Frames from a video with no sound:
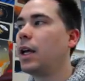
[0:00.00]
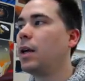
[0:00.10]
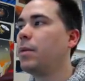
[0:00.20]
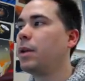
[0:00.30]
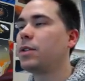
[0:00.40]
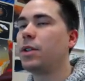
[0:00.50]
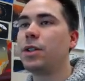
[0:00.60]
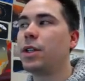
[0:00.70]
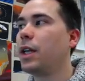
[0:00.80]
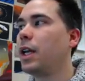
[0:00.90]
It'll
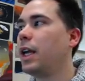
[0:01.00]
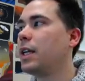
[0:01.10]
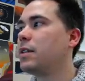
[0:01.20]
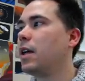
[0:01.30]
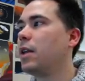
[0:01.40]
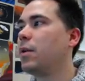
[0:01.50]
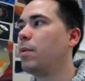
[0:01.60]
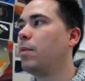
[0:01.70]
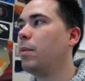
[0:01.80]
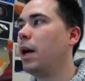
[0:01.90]
search it against other
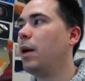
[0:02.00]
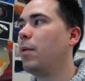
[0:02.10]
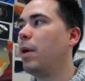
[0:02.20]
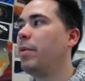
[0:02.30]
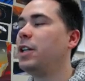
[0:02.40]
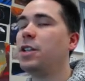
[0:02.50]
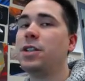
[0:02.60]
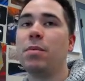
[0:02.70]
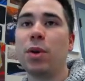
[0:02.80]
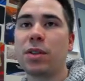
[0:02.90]
web pages
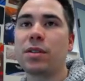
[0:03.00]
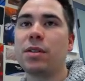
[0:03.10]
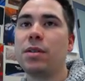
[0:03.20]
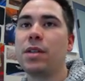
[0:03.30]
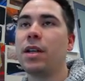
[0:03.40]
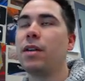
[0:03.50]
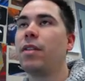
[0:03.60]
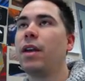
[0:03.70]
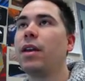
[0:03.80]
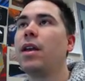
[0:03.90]
and books to see if
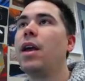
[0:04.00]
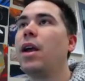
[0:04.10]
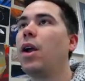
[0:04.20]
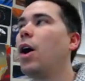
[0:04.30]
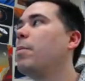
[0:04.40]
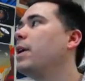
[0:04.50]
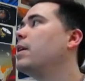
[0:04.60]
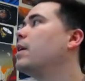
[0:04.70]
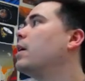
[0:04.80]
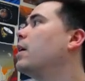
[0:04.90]
they copied
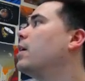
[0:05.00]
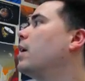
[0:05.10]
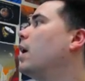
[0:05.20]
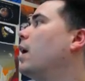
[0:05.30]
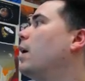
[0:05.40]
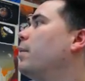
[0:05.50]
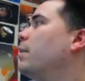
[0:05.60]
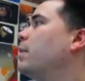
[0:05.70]
and